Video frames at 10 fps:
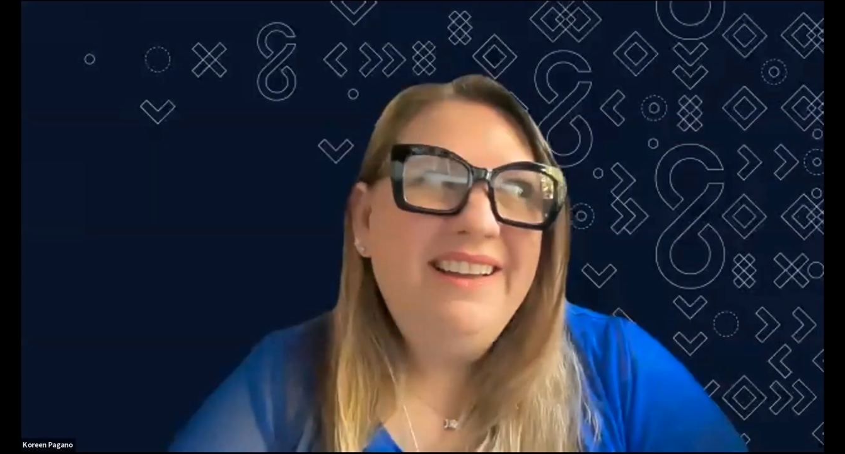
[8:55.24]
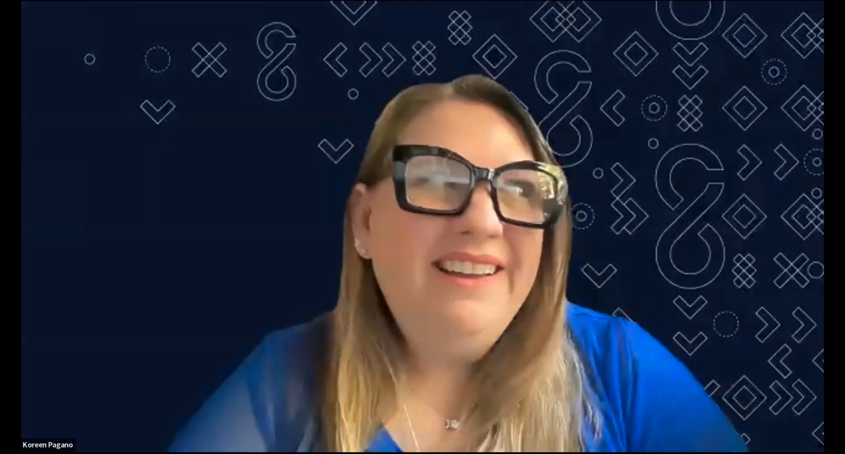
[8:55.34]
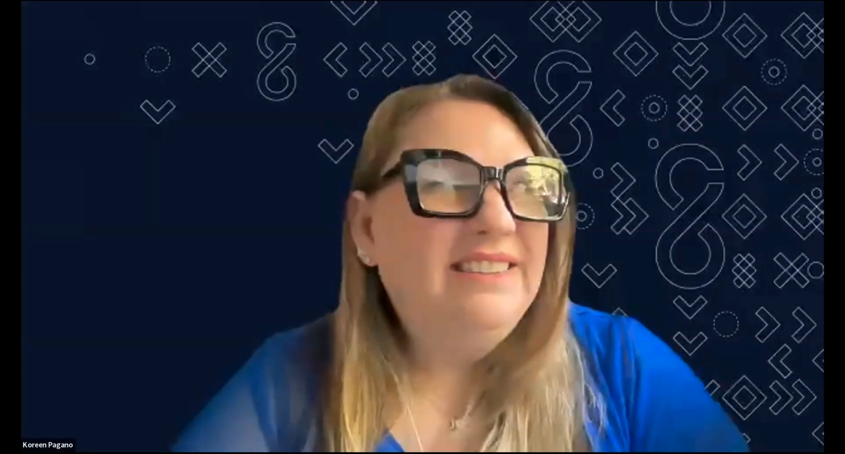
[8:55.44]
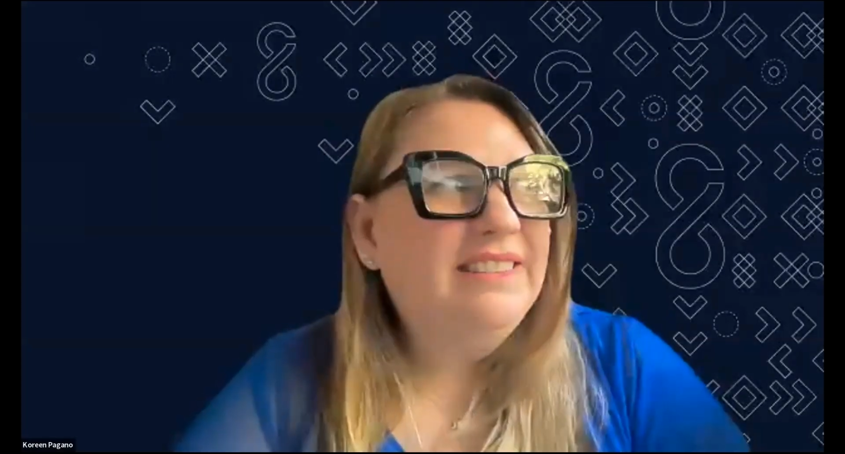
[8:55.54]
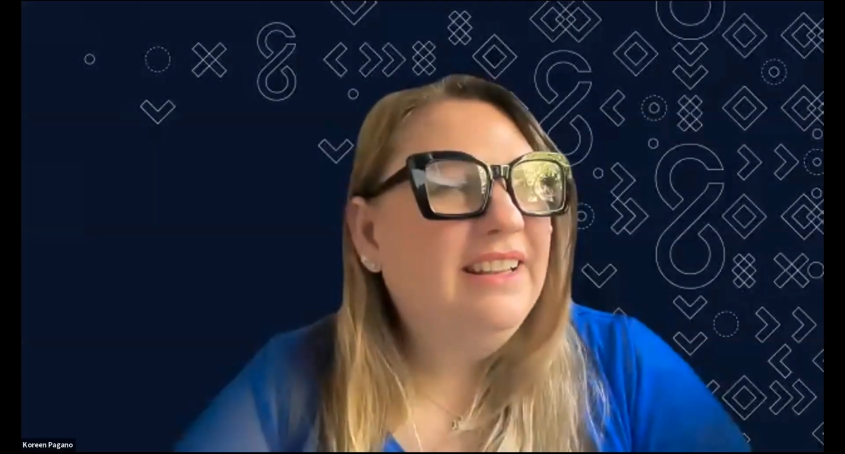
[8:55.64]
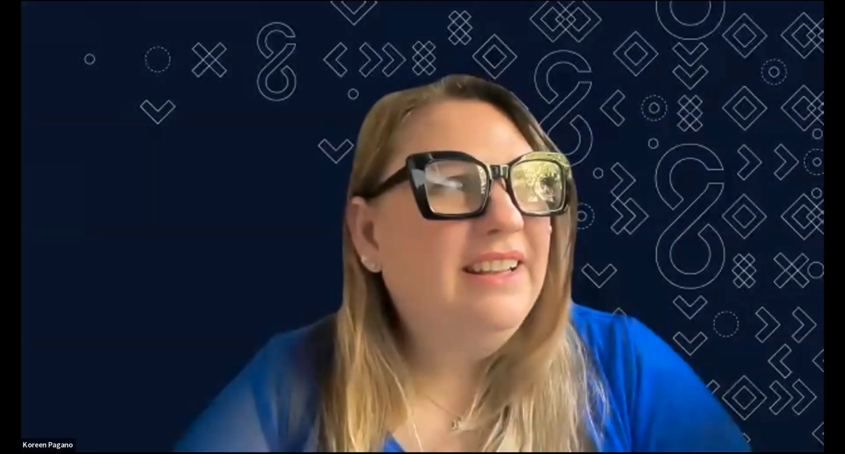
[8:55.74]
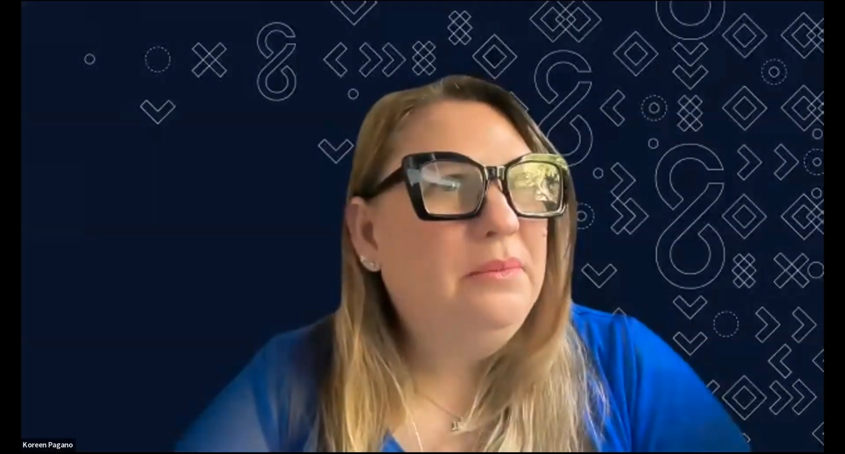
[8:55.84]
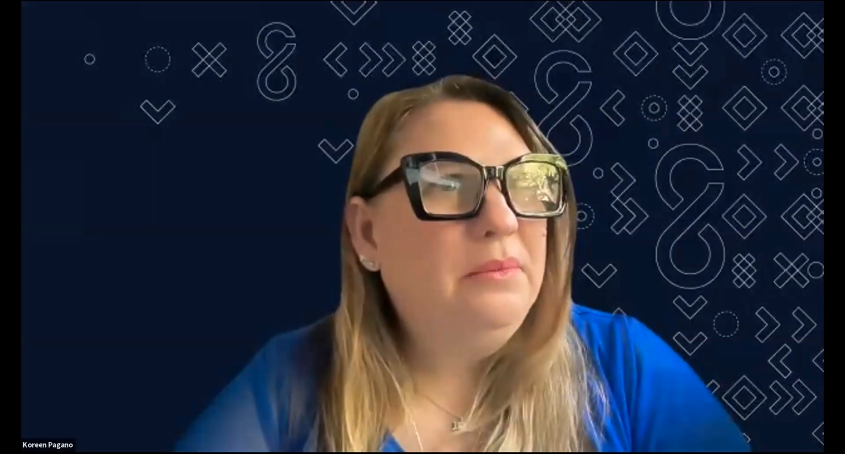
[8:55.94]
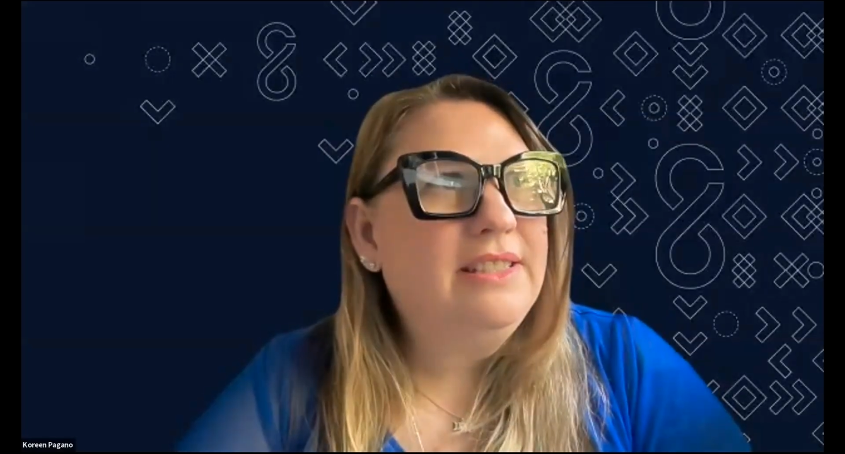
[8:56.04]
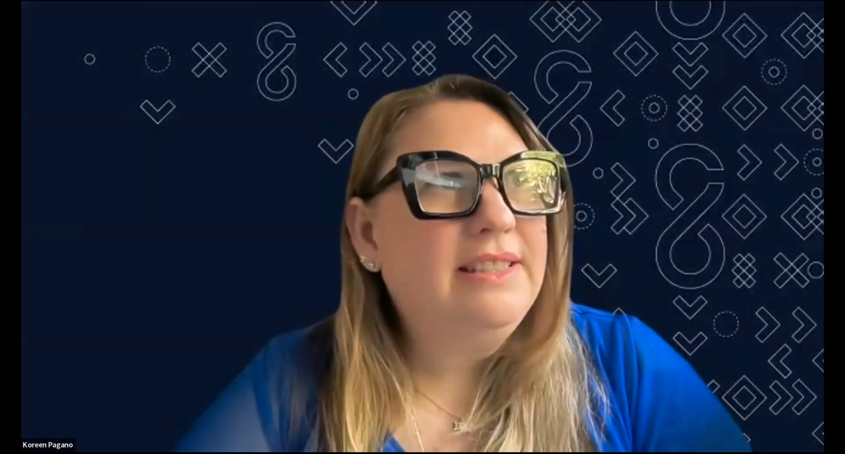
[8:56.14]
Yeah. It's
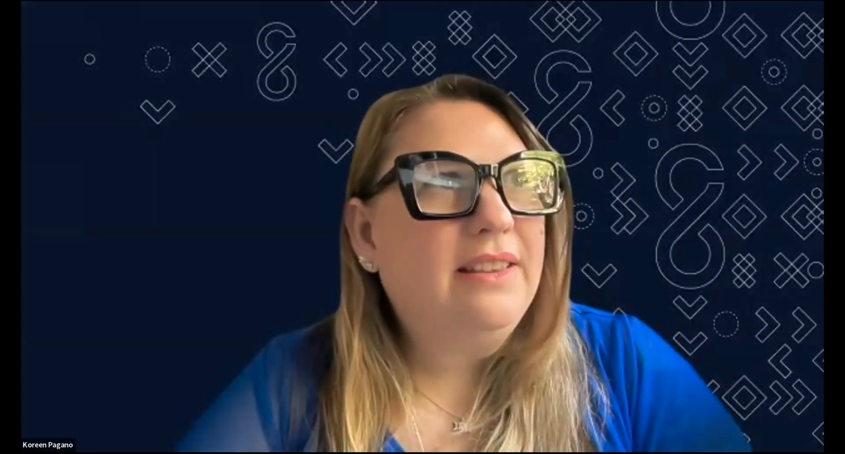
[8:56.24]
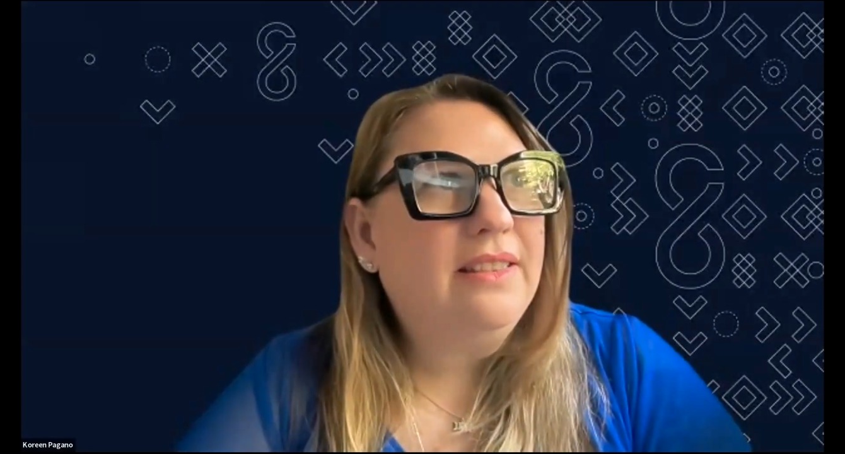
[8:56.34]
just